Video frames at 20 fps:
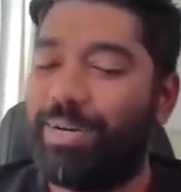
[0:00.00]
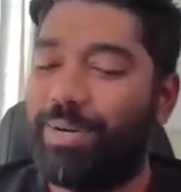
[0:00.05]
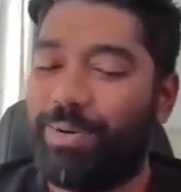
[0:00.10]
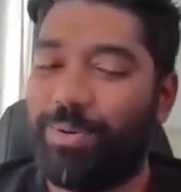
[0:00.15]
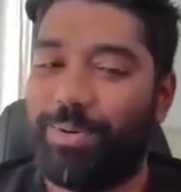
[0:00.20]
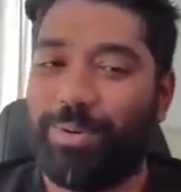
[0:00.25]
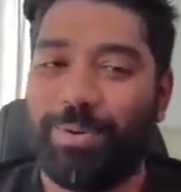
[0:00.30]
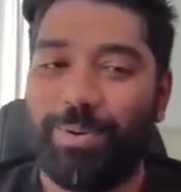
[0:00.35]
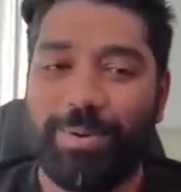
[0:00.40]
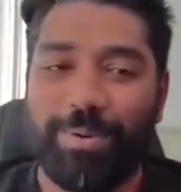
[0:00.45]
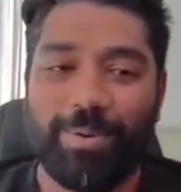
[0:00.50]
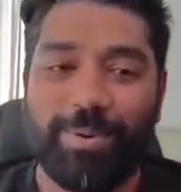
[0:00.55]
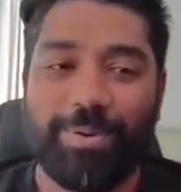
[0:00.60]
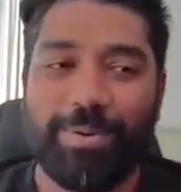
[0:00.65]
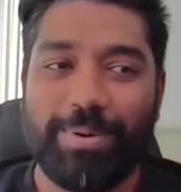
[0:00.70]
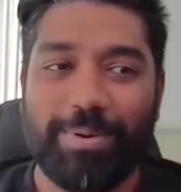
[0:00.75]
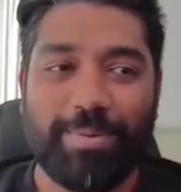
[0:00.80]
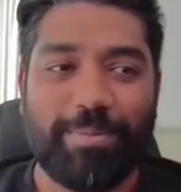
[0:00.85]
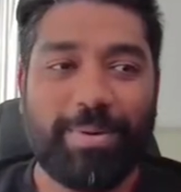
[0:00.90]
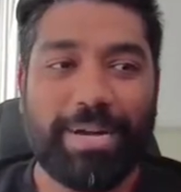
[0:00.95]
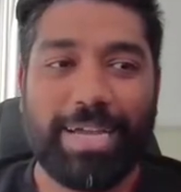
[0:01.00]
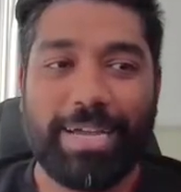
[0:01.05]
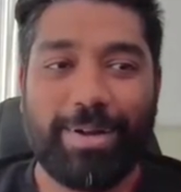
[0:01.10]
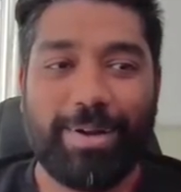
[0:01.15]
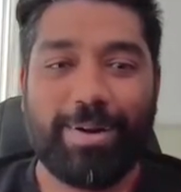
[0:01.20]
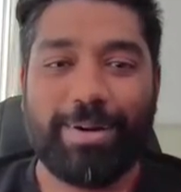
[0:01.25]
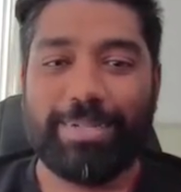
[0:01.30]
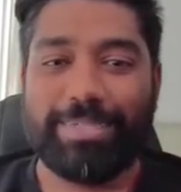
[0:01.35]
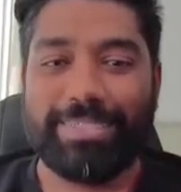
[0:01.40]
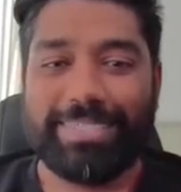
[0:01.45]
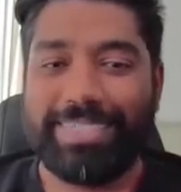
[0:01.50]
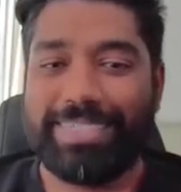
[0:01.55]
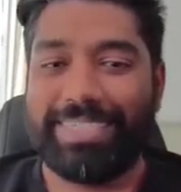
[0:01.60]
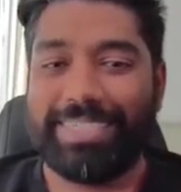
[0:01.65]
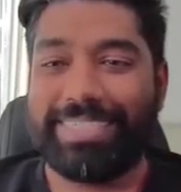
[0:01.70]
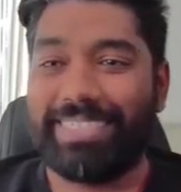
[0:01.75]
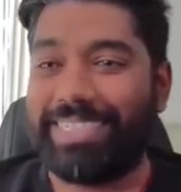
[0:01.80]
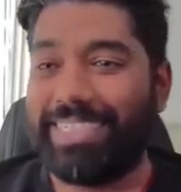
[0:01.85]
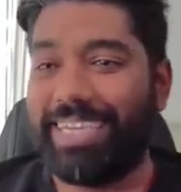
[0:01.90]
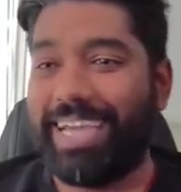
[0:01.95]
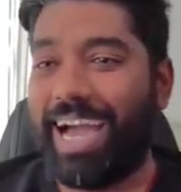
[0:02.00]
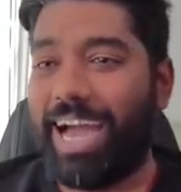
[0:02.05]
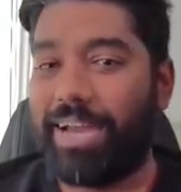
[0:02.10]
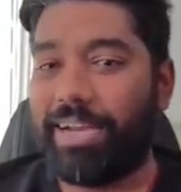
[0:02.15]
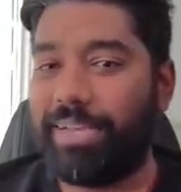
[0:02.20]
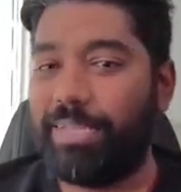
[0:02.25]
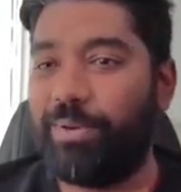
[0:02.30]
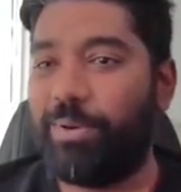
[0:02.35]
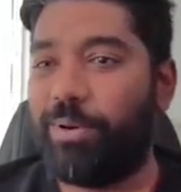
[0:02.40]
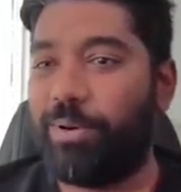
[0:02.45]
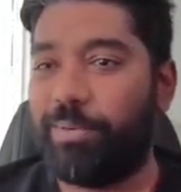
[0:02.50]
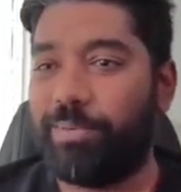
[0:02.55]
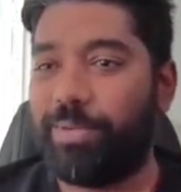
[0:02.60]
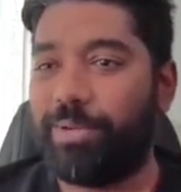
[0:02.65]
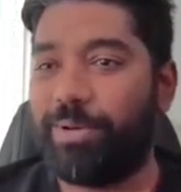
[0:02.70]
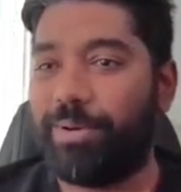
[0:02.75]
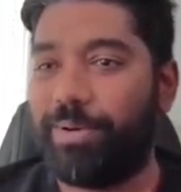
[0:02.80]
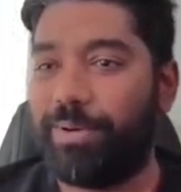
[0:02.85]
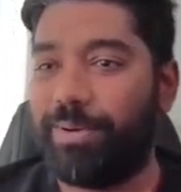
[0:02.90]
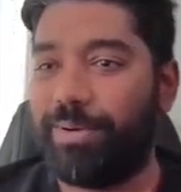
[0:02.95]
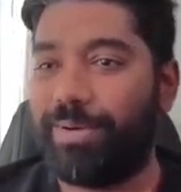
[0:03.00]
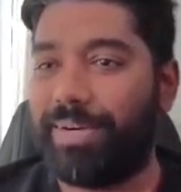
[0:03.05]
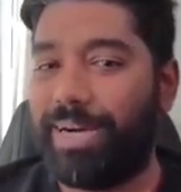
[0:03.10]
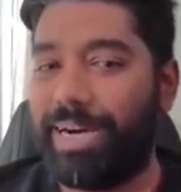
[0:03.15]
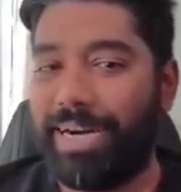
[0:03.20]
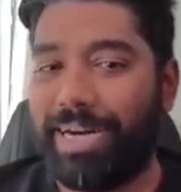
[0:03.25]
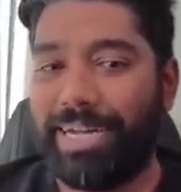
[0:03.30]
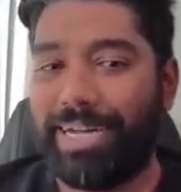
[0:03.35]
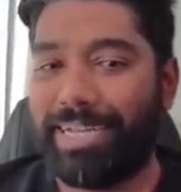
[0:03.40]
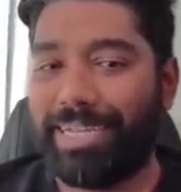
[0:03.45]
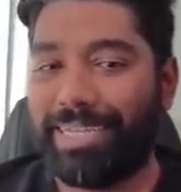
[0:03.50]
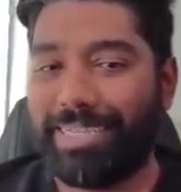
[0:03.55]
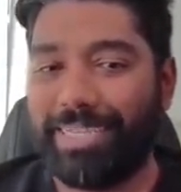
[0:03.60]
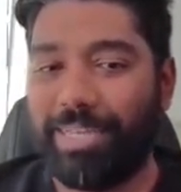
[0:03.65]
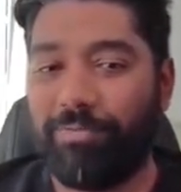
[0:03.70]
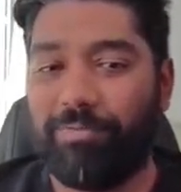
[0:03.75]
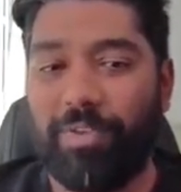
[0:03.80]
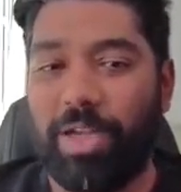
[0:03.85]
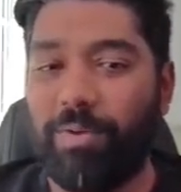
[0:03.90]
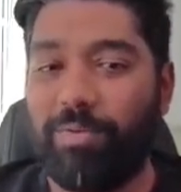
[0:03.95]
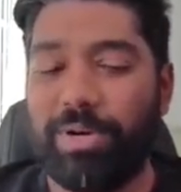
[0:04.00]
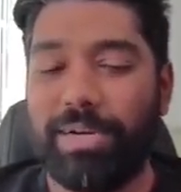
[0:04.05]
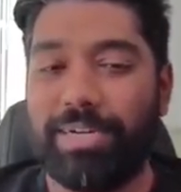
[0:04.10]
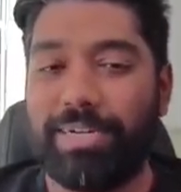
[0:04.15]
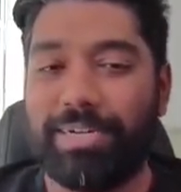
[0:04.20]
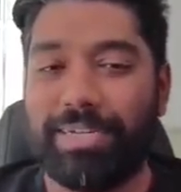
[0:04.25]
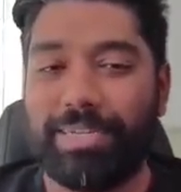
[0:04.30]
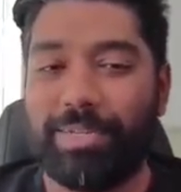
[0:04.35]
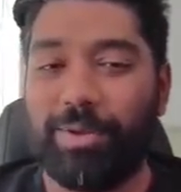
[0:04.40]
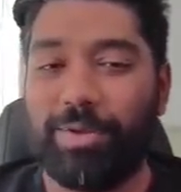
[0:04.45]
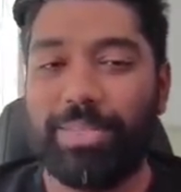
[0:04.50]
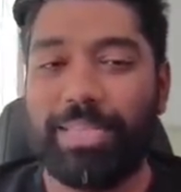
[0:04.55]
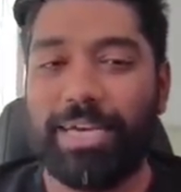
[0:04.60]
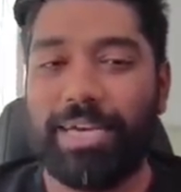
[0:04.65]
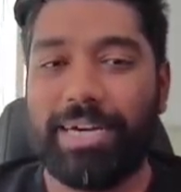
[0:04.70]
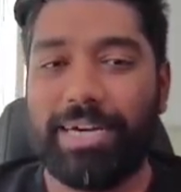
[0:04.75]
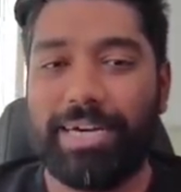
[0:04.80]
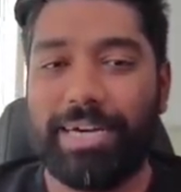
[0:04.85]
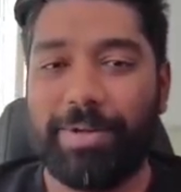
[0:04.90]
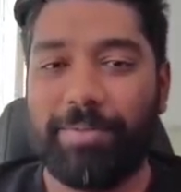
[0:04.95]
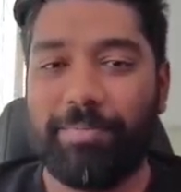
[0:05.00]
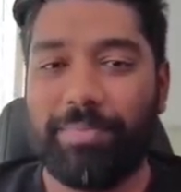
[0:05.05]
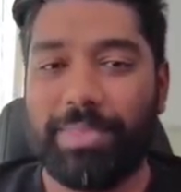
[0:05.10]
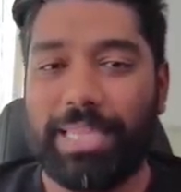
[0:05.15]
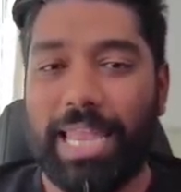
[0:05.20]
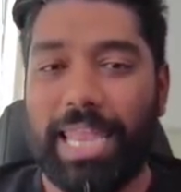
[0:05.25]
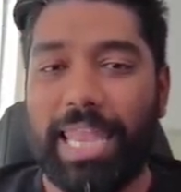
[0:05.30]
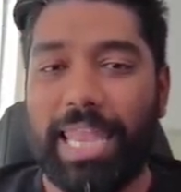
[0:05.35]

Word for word: Oh my god, seriously. I really hope, you know, uh the favor, you know, the the